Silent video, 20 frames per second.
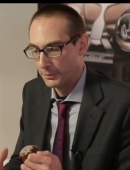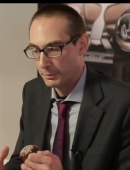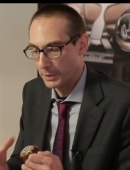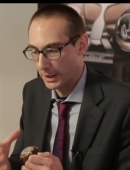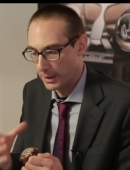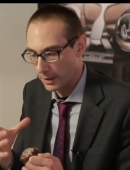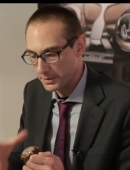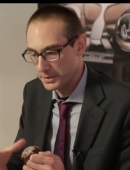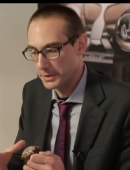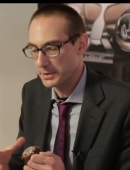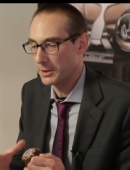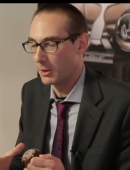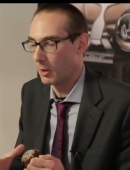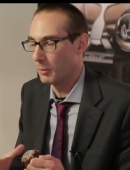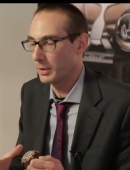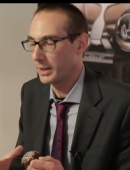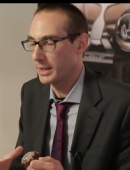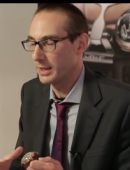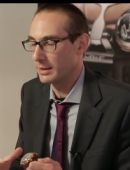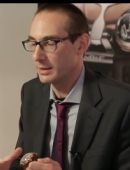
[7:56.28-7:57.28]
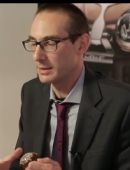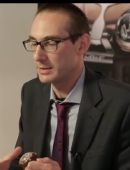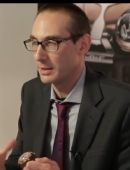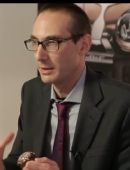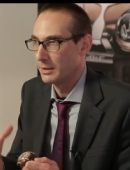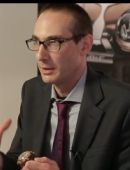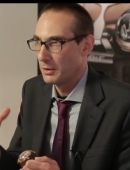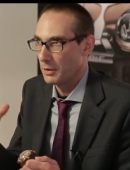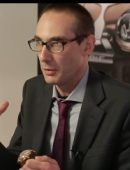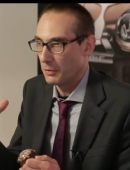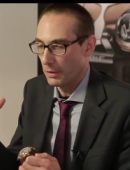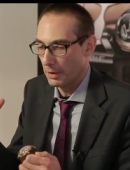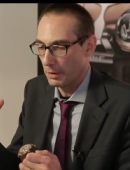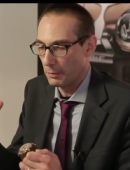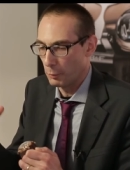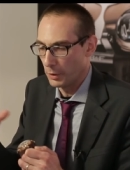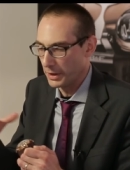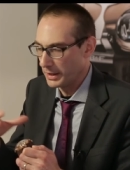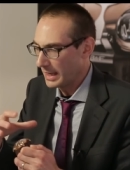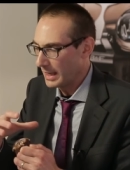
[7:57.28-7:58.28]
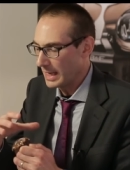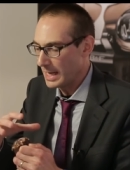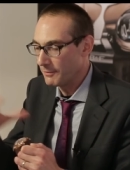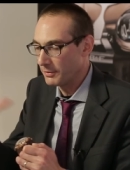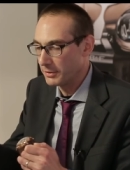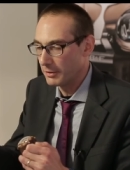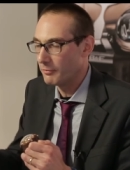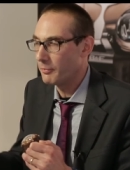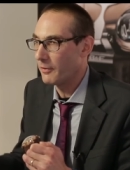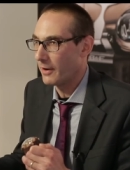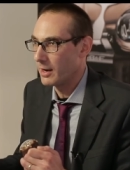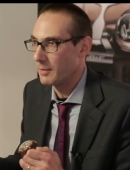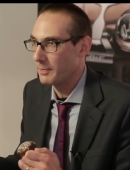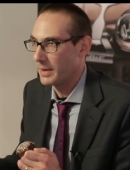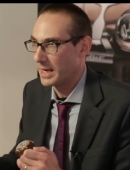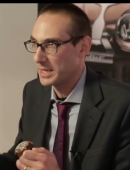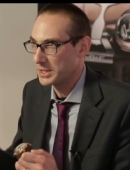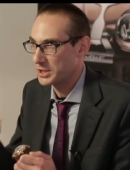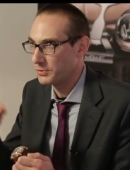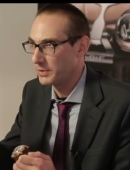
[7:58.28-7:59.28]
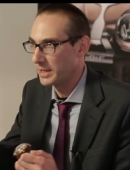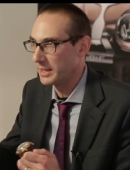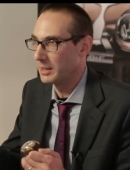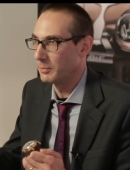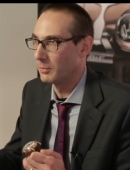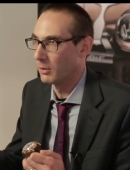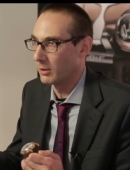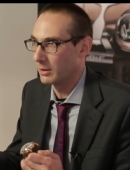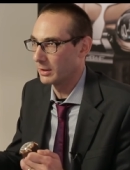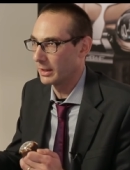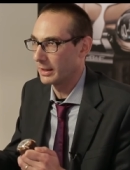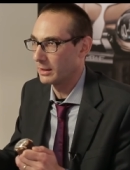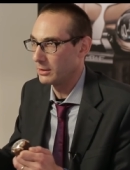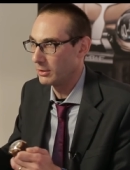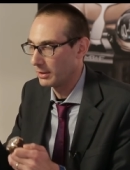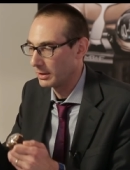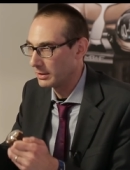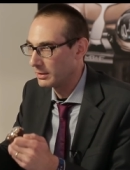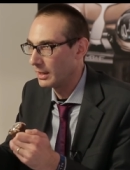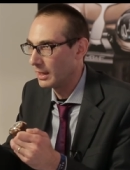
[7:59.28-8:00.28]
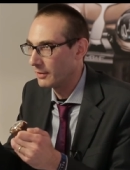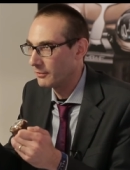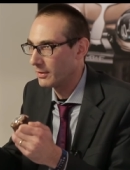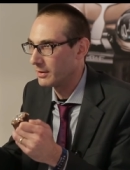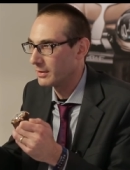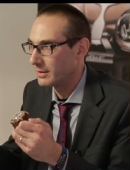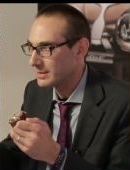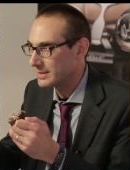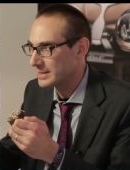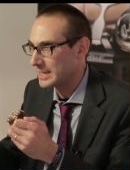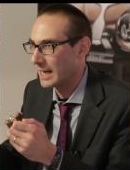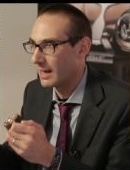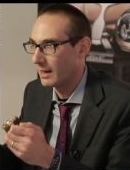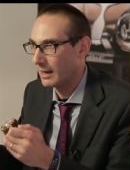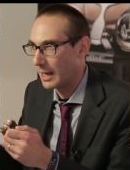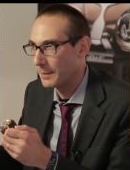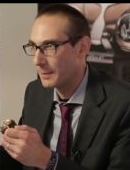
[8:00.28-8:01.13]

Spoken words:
because it's complicated, with even the very best 3D modeling, you can never tell